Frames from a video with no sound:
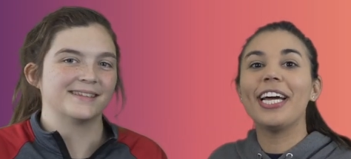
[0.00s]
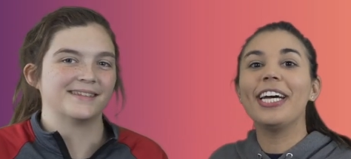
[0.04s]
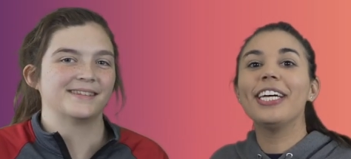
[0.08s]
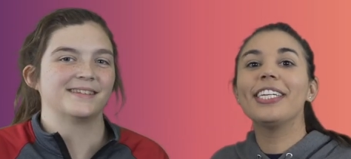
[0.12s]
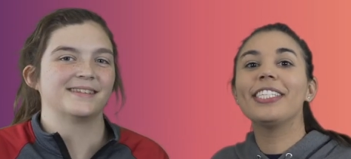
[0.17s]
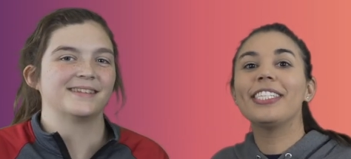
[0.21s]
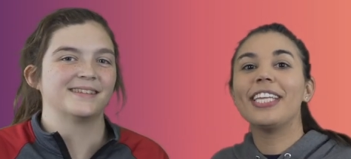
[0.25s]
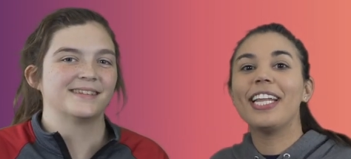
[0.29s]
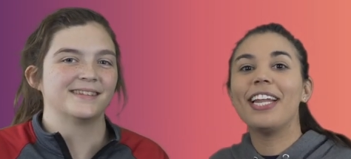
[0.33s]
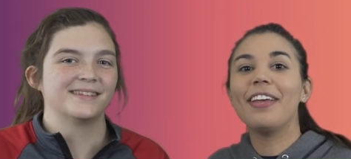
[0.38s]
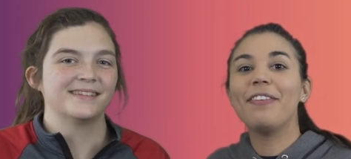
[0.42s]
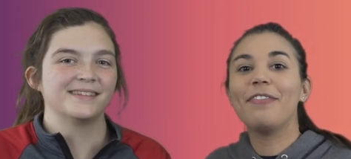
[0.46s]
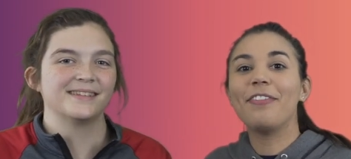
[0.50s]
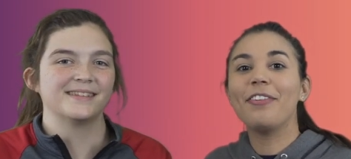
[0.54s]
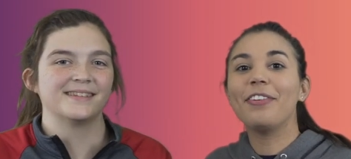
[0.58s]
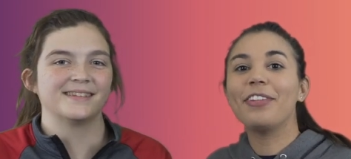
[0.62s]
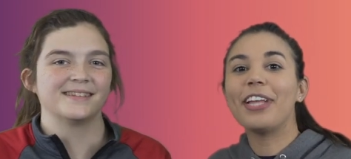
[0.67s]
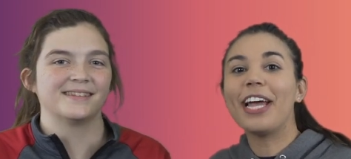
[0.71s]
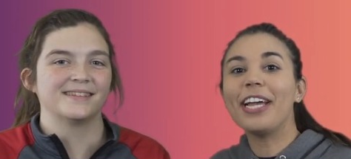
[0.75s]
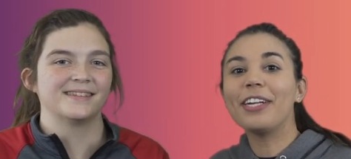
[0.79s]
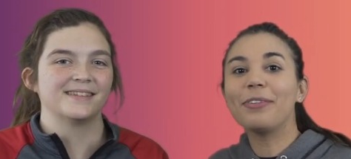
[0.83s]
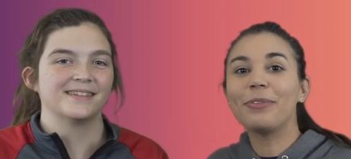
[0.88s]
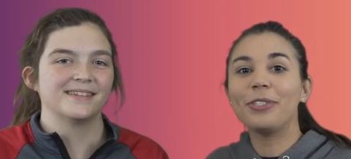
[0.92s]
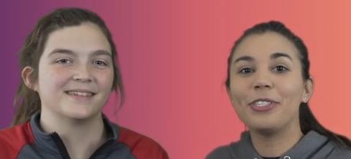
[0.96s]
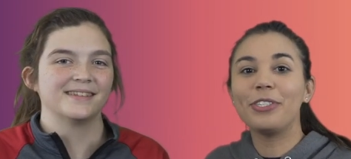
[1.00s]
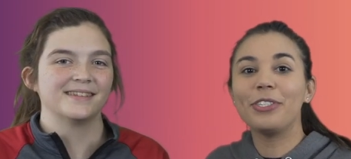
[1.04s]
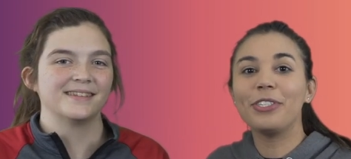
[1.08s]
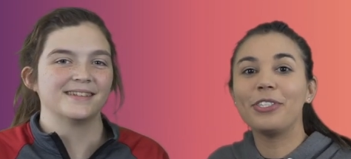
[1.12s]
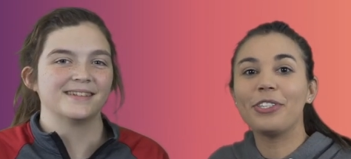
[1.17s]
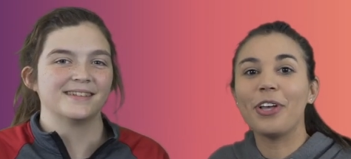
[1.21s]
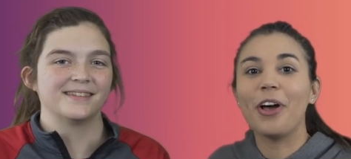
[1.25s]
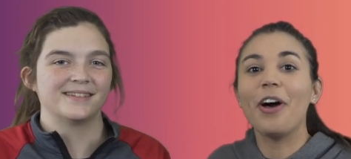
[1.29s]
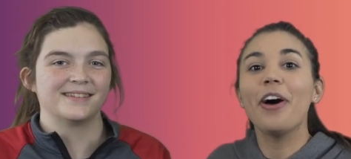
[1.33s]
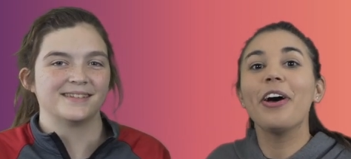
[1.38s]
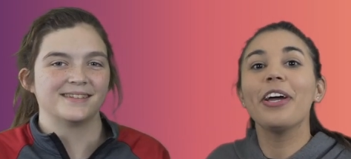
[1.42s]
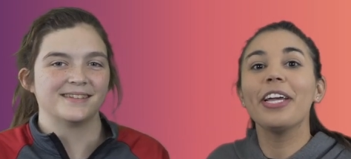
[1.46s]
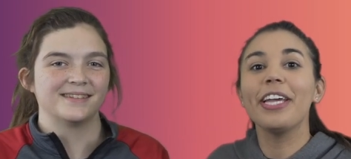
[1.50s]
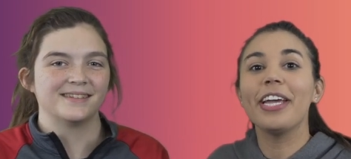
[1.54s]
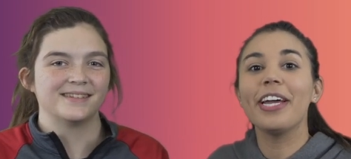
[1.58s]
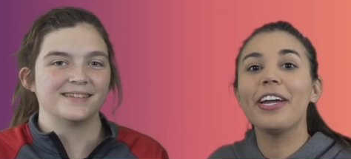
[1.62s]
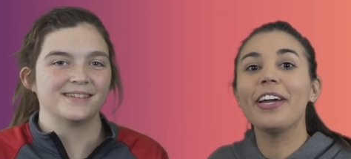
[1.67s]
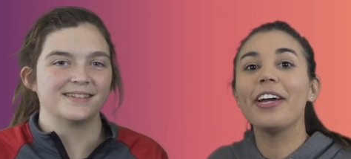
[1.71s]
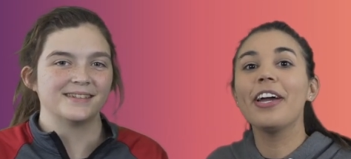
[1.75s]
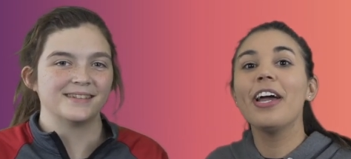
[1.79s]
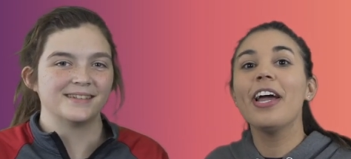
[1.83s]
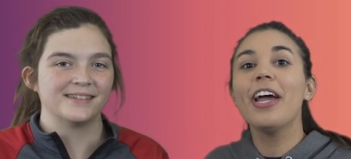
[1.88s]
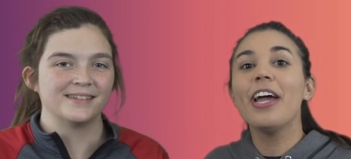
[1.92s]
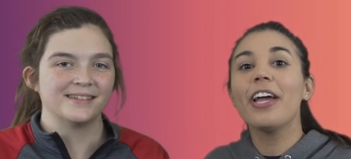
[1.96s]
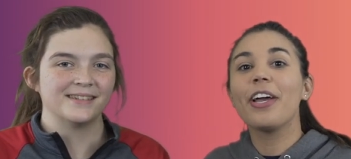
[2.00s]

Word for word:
Speaker 1: us. And if you liked what you saw here,